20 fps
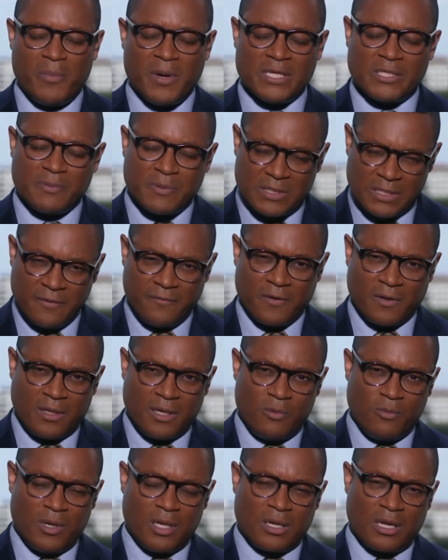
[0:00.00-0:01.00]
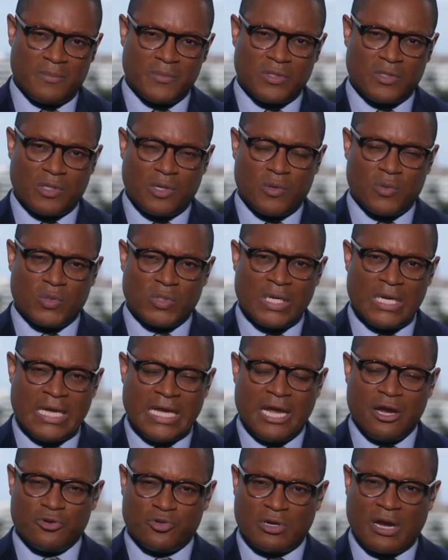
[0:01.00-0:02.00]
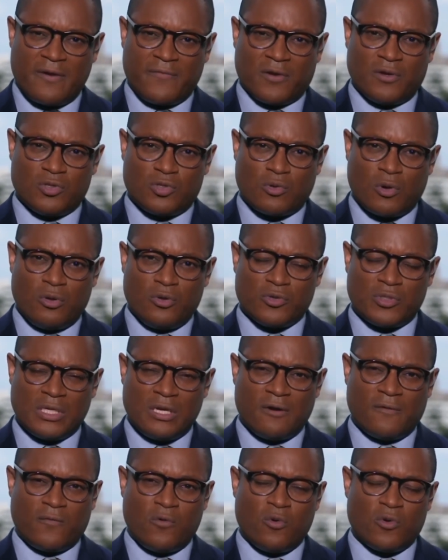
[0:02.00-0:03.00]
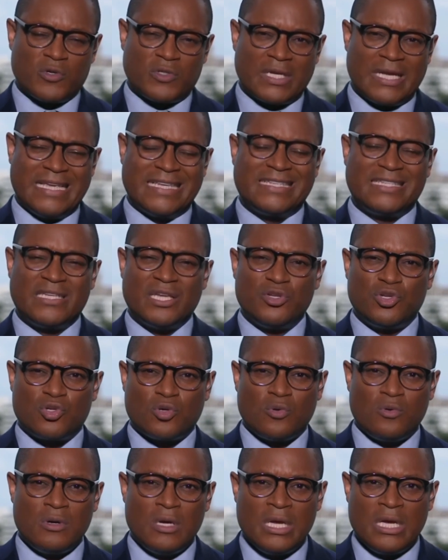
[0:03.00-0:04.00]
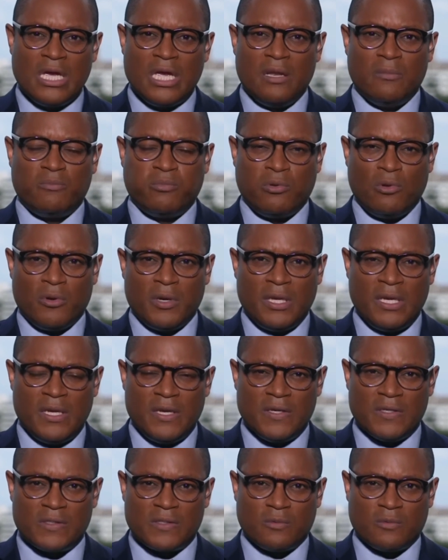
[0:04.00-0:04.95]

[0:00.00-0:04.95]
But specifically, when it comes to those air traffic controllers, they are, of course, essential employees.